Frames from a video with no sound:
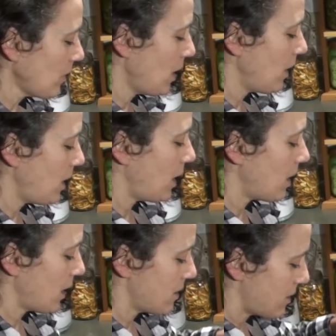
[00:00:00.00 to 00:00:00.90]
And again,
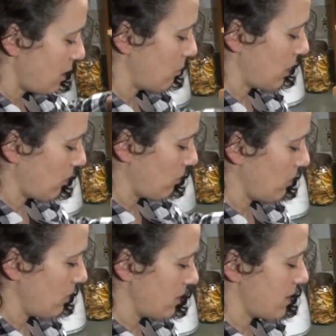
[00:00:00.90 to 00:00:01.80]
like I said, I'm going to
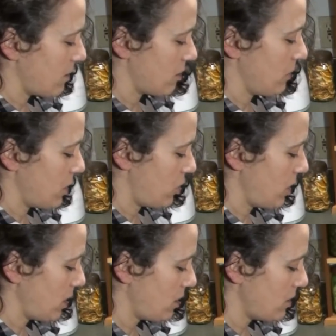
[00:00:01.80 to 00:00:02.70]
throw this out to my
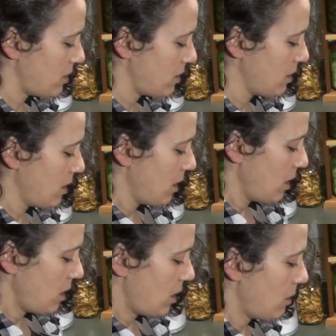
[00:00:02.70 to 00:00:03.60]
chickens.
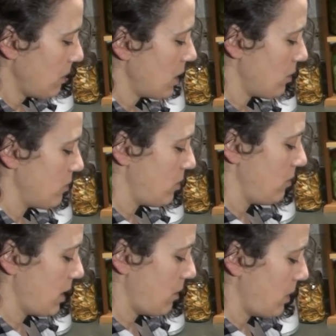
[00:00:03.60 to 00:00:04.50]
And I'm going to go do
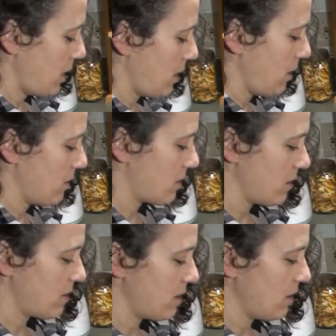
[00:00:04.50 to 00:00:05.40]
that right now instead
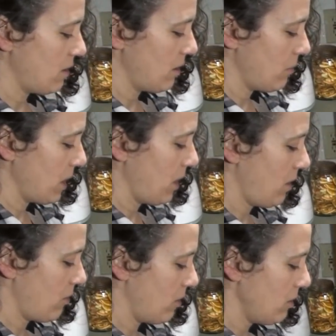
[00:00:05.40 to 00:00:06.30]
of setting it on my
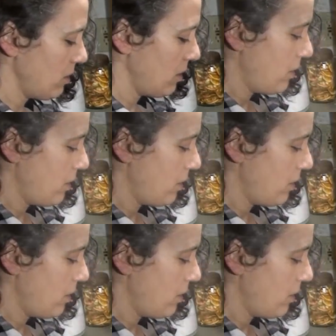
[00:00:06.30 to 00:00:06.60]
counter.